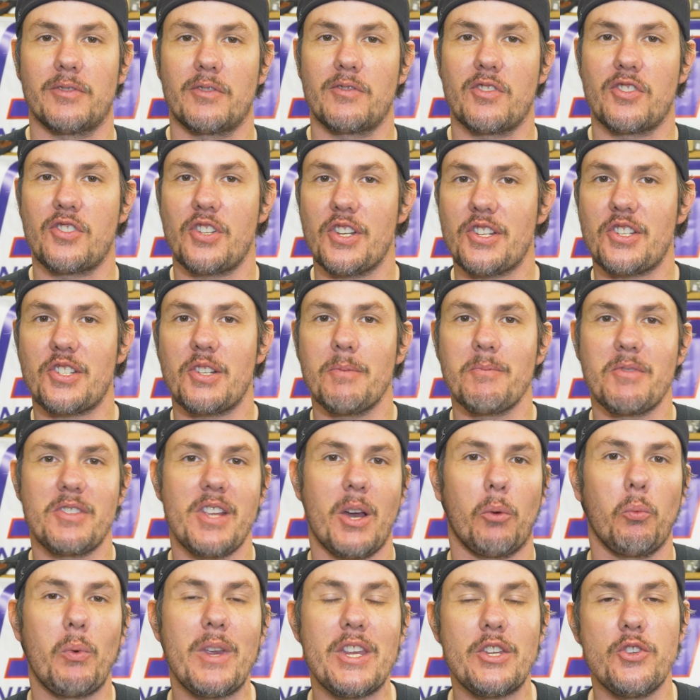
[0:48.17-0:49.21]
systems
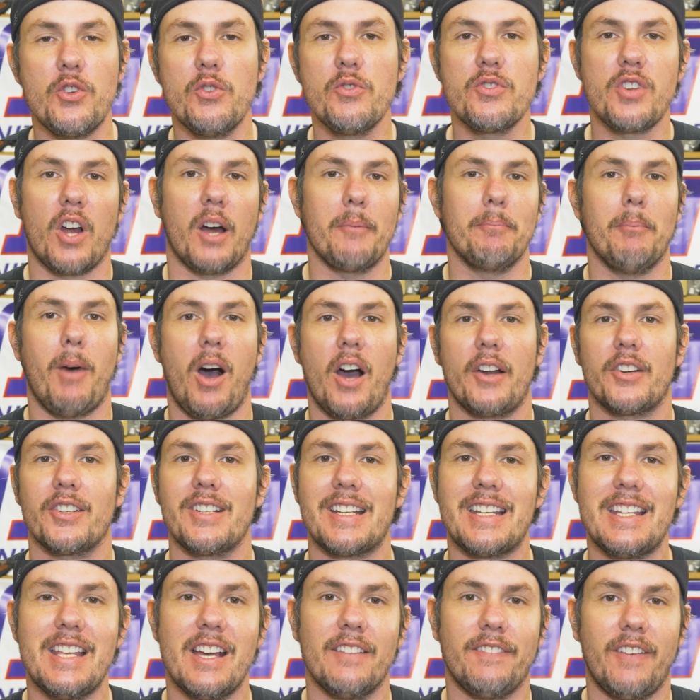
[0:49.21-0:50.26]
that we use on
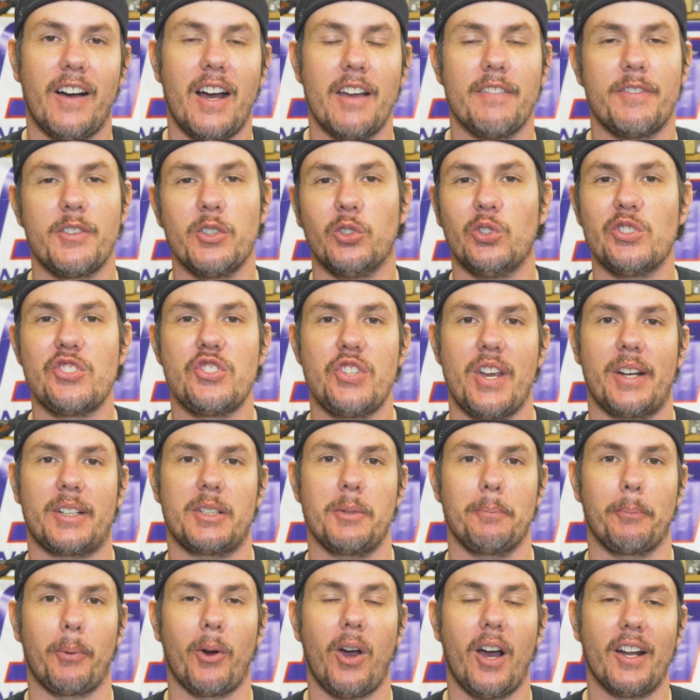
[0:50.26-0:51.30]
modern EFI fuel
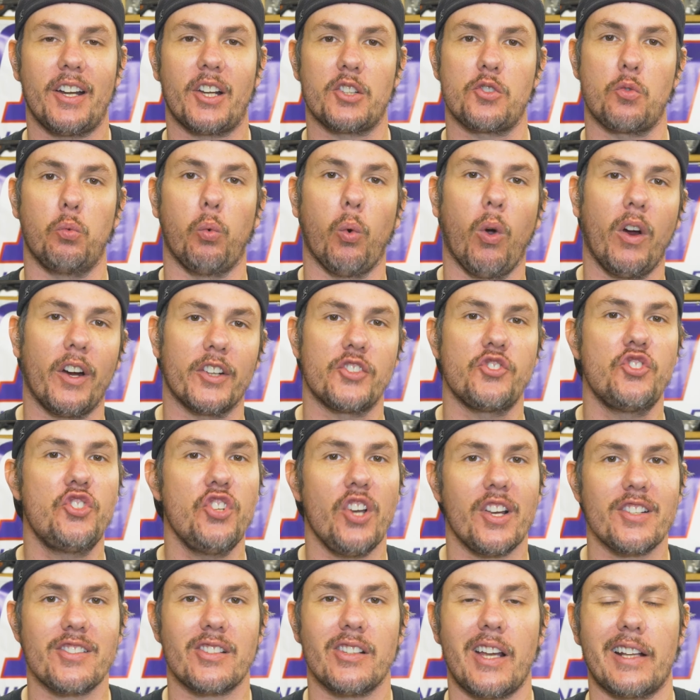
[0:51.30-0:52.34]
injected products work
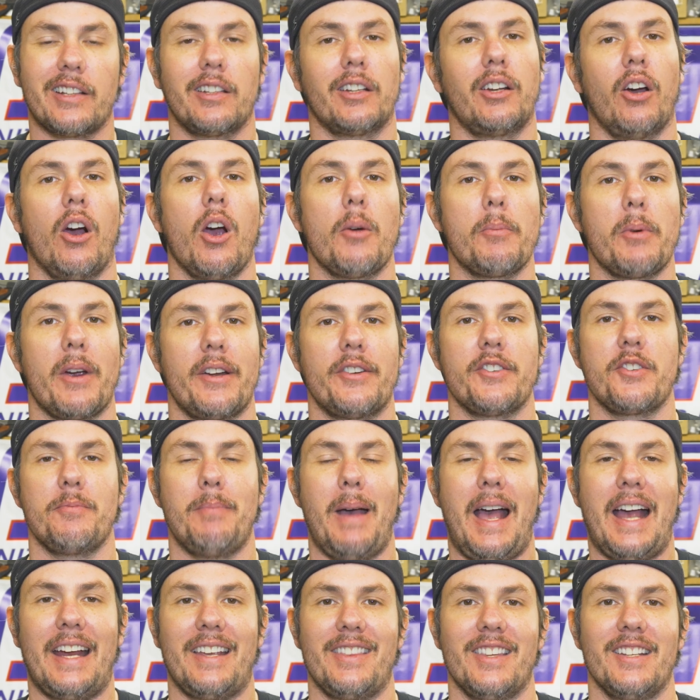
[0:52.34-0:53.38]
just like the carburetors
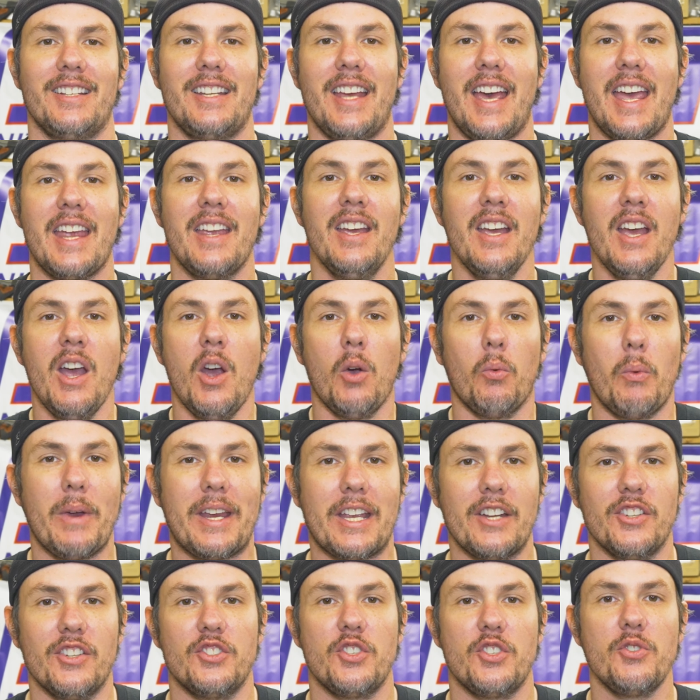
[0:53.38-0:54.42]
back in the day. We
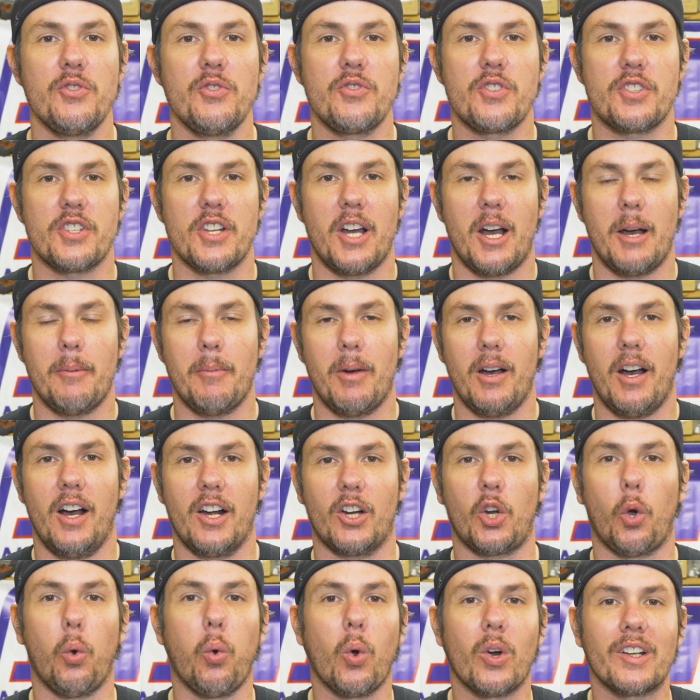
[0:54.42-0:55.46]
can do some
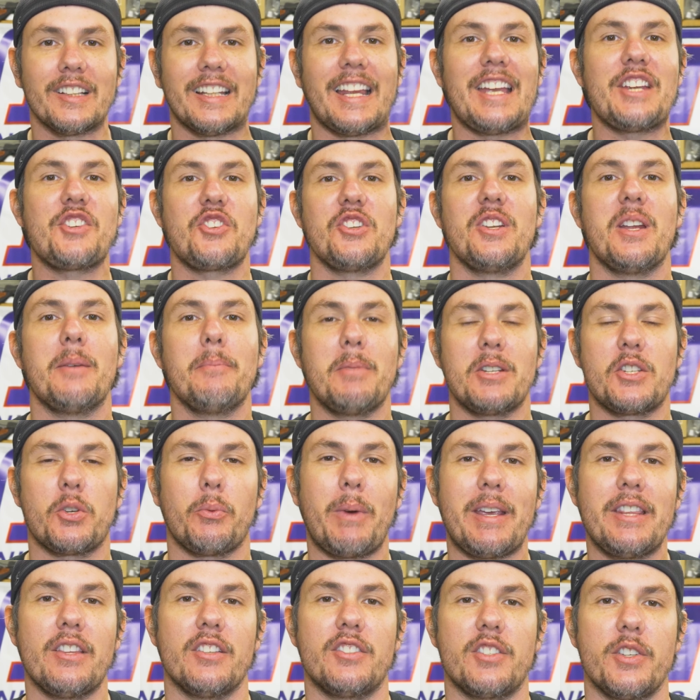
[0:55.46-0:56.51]
correlation in
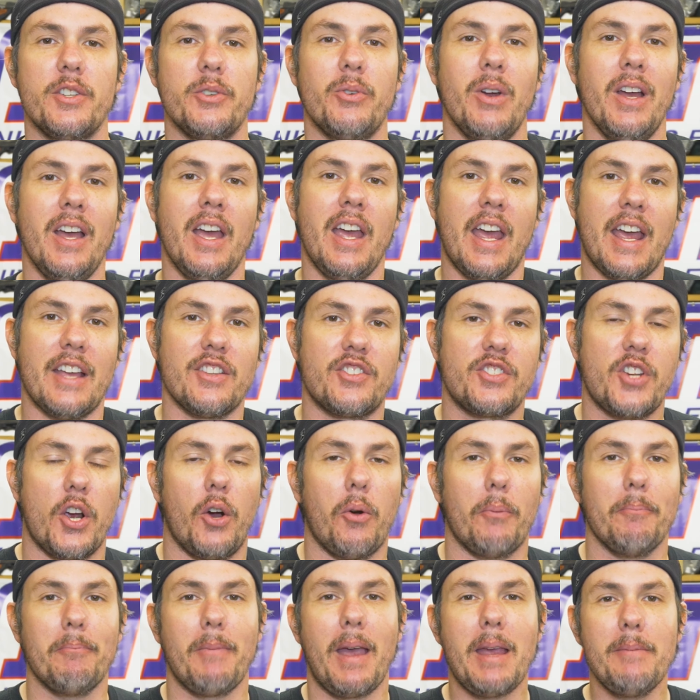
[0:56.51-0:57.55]
between the two. And
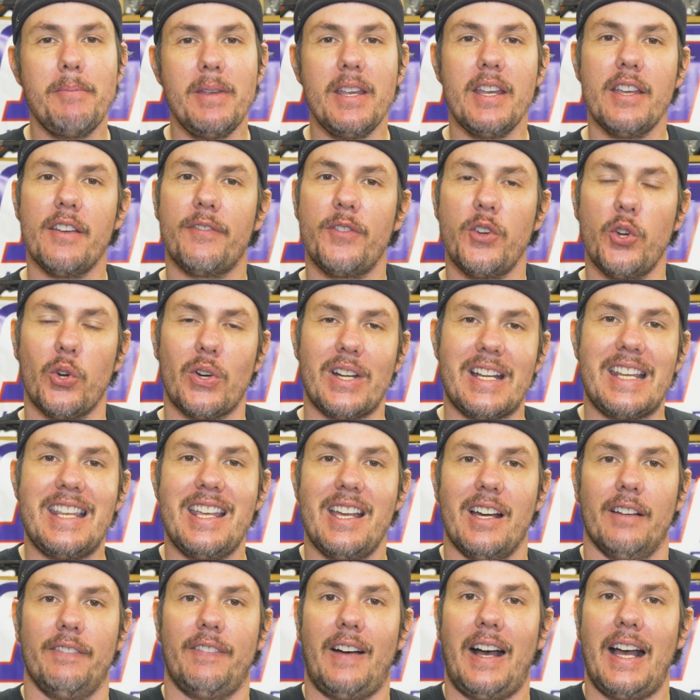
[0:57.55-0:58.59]
so maybe if you're an
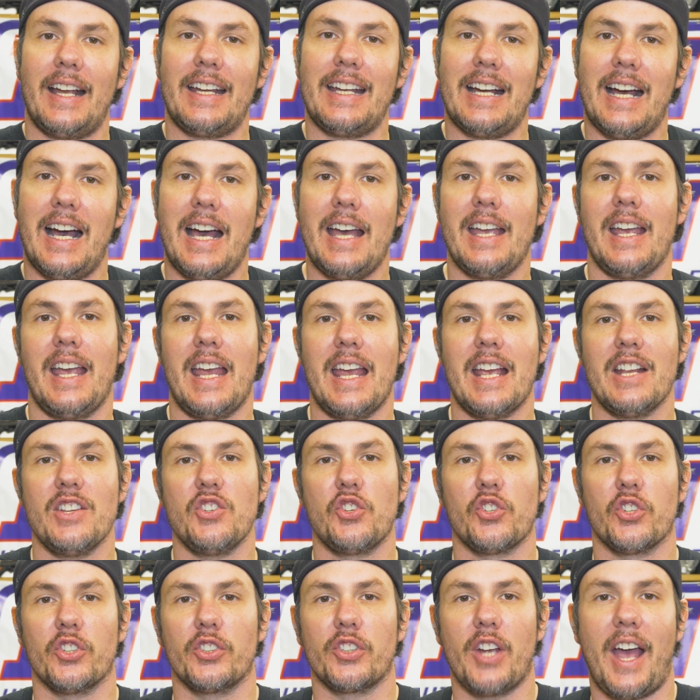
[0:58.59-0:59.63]
EFI guy and
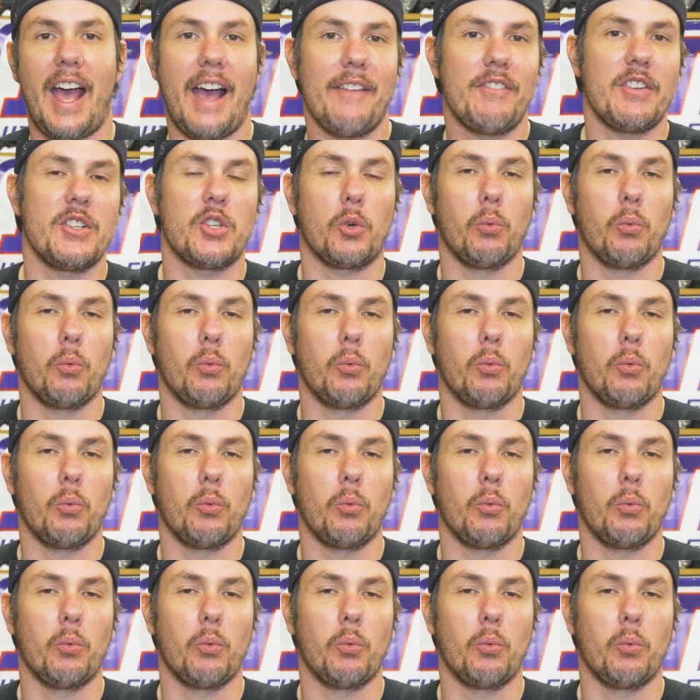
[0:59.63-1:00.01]
you're having